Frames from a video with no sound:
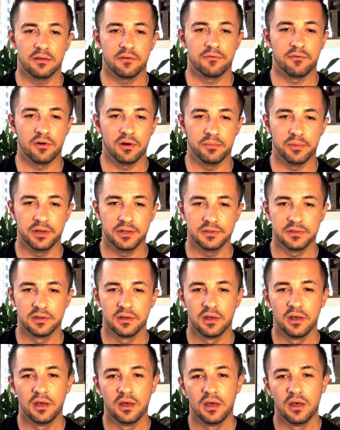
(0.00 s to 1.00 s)
from it.
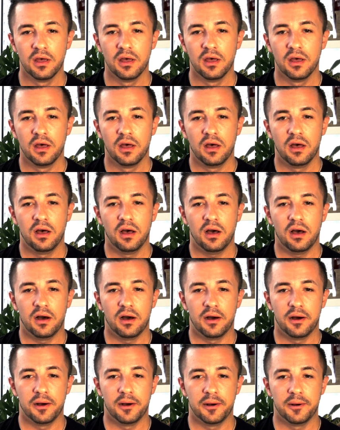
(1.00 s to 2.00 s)

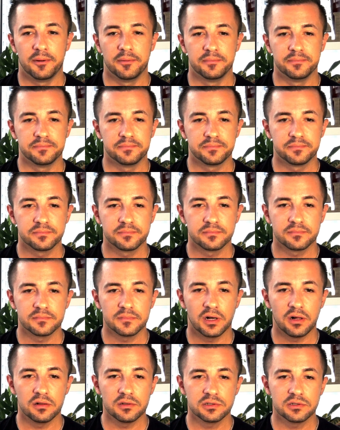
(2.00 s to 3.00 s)
Um,
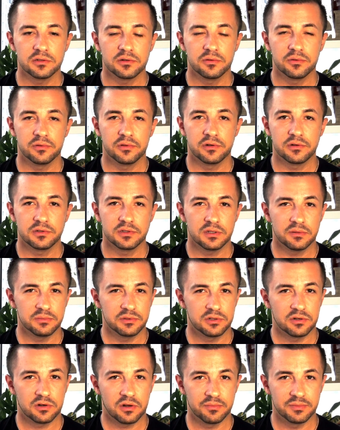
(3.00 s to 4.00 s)
also, there's some
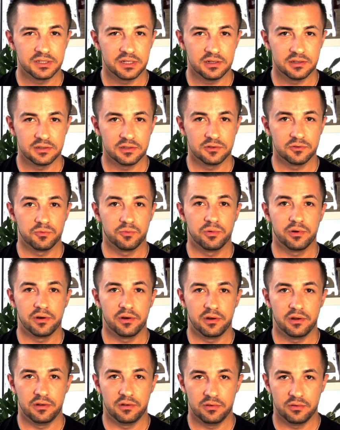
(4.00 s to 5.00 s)
circumstances where
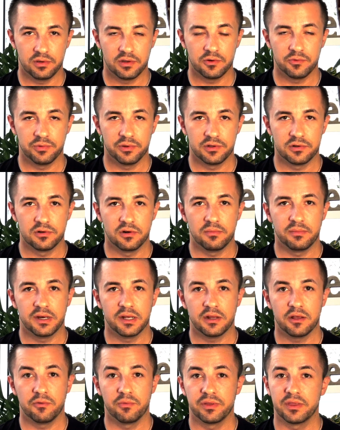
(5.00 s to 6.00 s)
you can withdraw
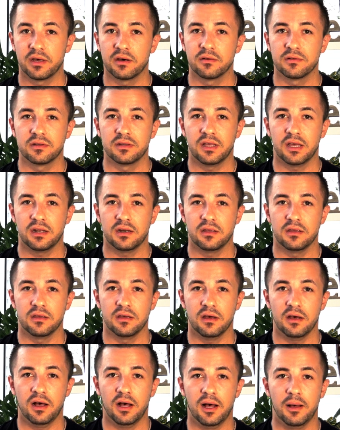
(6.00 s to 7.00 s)
money without any
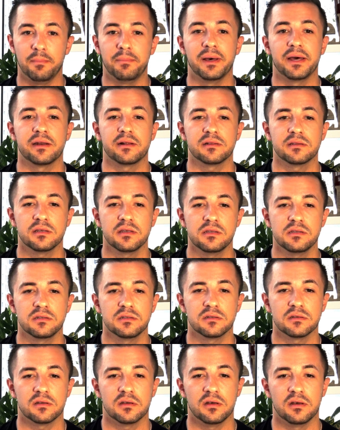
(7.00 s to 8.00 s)
uh,
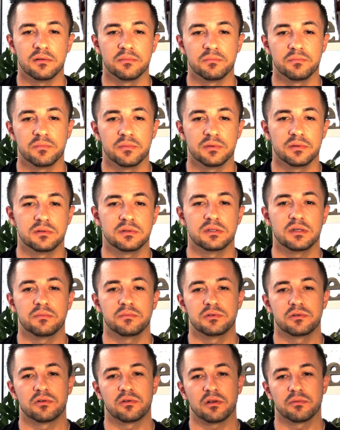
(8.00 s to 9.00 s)
penalties. Um, some
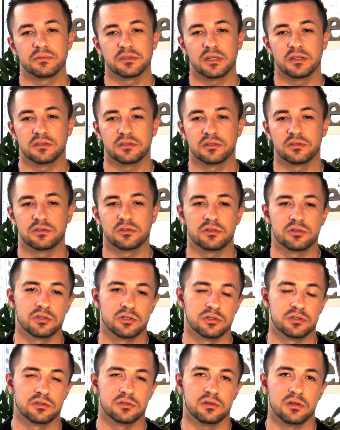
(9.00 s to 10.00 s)
circumstances, such
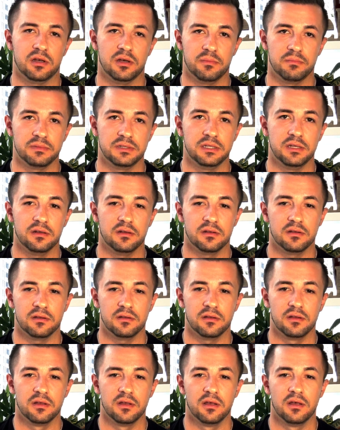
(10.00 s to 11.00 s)
as um,
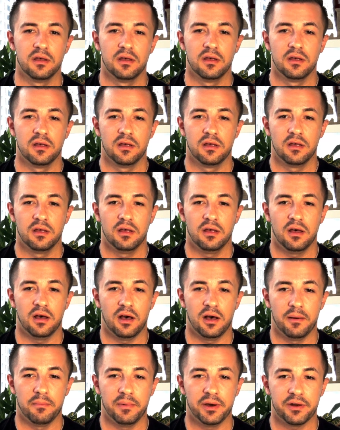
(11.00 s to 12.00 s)

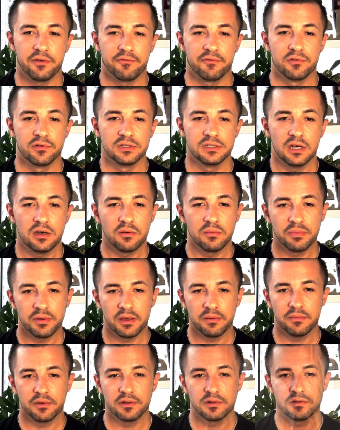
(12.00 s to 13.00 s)
uh, money for down
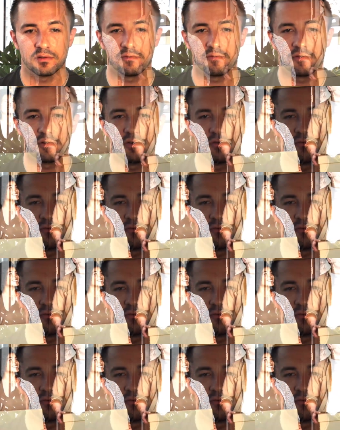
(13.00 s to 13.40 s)
payment for